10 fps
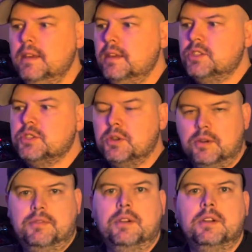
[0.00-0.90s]

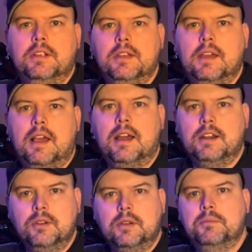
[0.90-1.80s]
server out
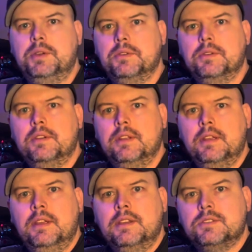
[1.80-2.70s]
of your computer.
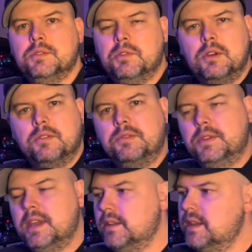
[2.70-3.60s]
So we'll go
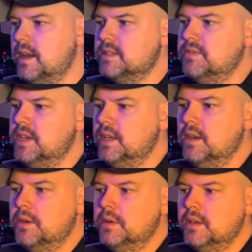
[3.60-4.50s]
through that on the next
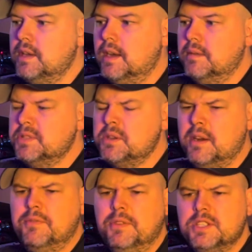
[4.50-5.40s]
video. Um,
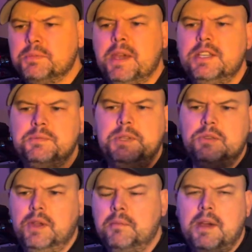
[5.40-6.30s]
sorry for the space
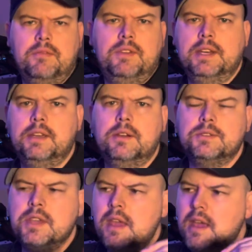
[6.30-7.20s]
between my
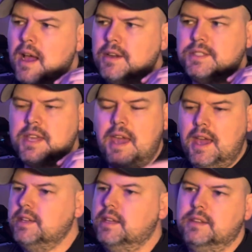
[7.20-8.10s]
videos. I just
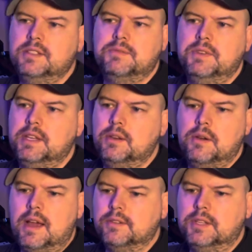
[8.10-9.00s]
had to get this
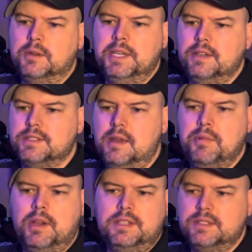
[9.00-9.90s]
video out there because I
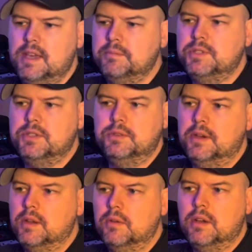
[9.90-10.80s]
bought this M2
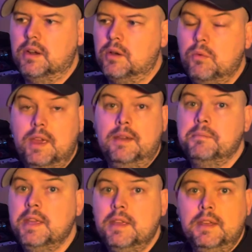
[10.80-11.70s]
on a, on a
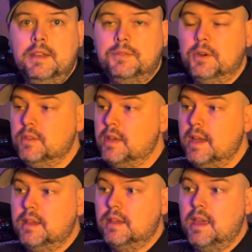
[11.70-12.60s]
whim. They're
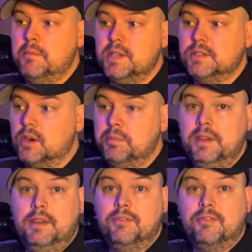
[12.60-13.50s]
like
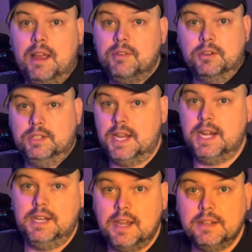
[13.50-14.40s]
MSRP
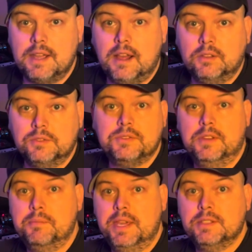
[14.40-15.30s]
$599 for
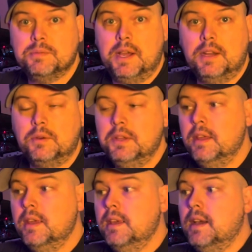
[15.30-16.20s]
the base model.
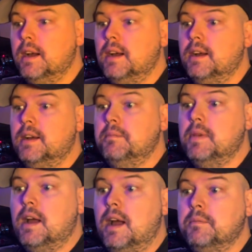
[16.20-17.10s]

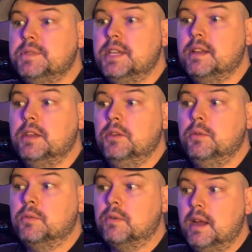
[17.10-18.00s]
Um, I'm telling
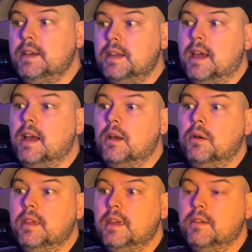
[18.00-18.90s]
you right
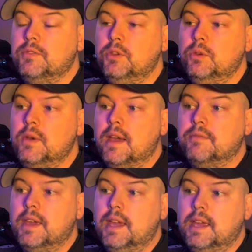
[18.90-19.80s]
now, if you
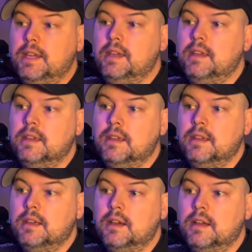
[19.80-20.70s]
have any
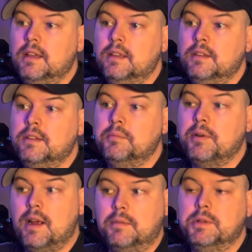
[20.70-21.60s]

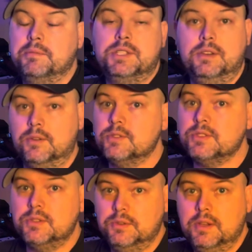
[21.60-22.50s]
problems in your
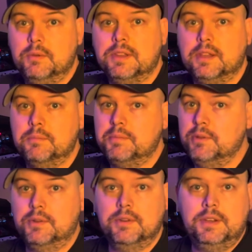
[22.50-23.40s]
studio with a
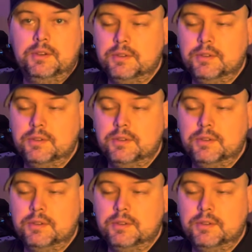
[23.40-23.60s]
computer and you're